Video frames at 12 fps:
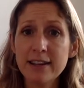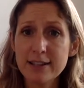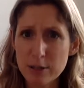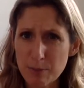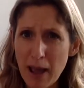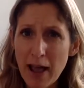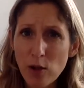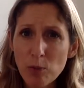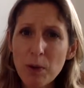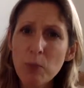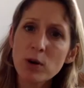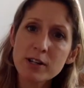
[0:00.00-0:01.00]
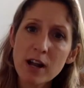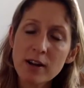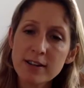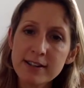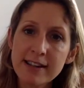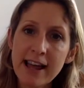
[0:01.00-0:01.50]
some help and want to
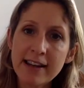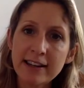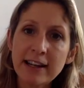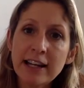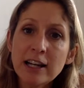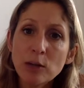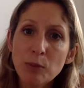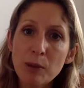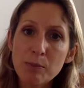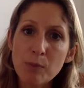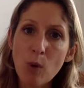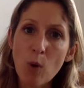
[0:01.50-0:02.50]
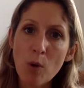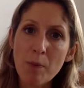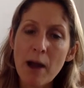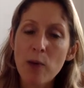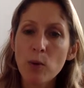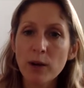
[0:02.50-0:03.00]
understand a little bit more
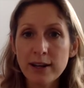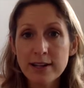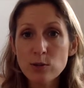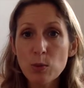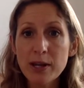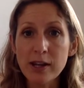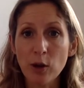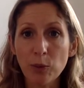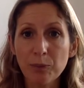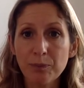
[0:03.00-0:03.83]
about what it is we do.